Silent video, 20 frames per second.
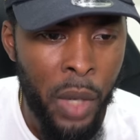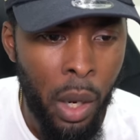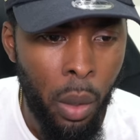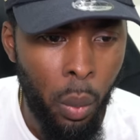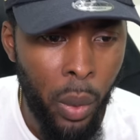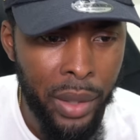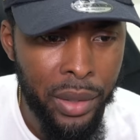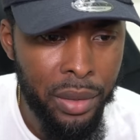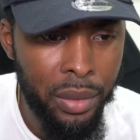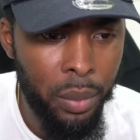
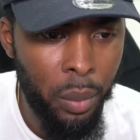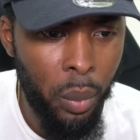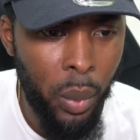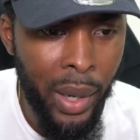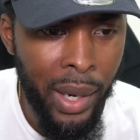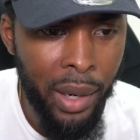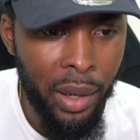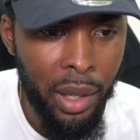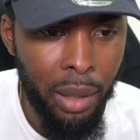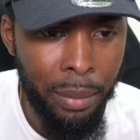What's
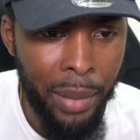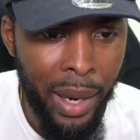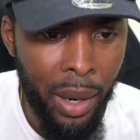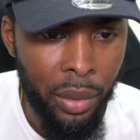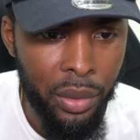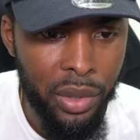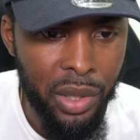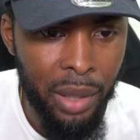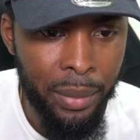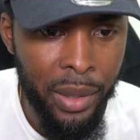weird
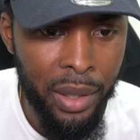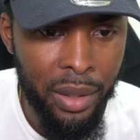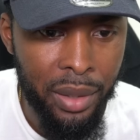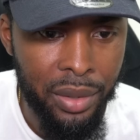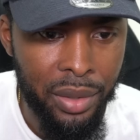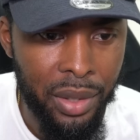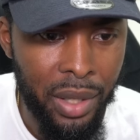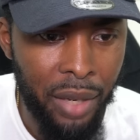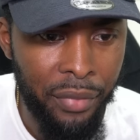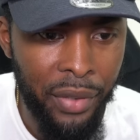about some of this
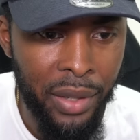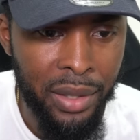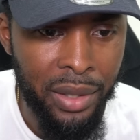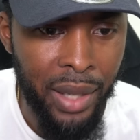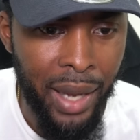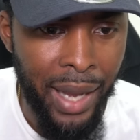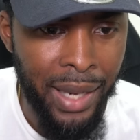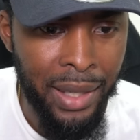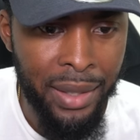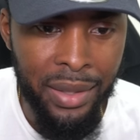stuff is
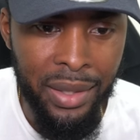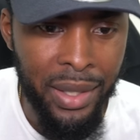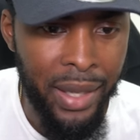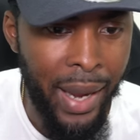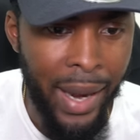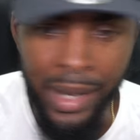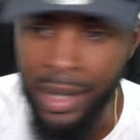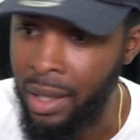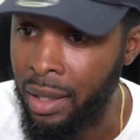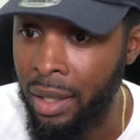I didn't see
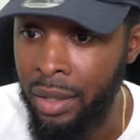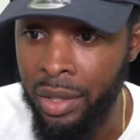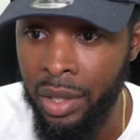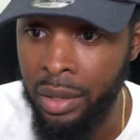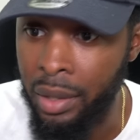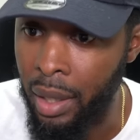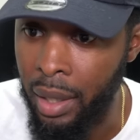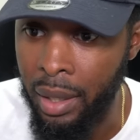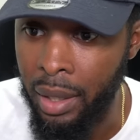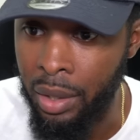any of this
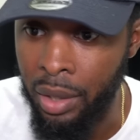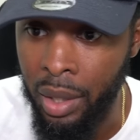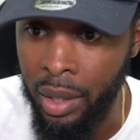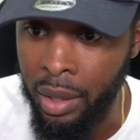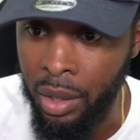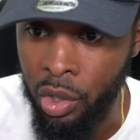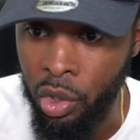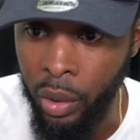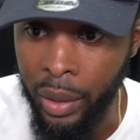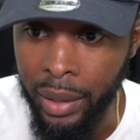in in, in
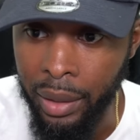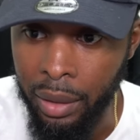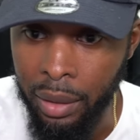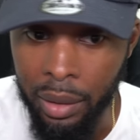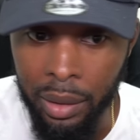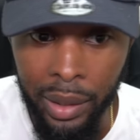the trailer.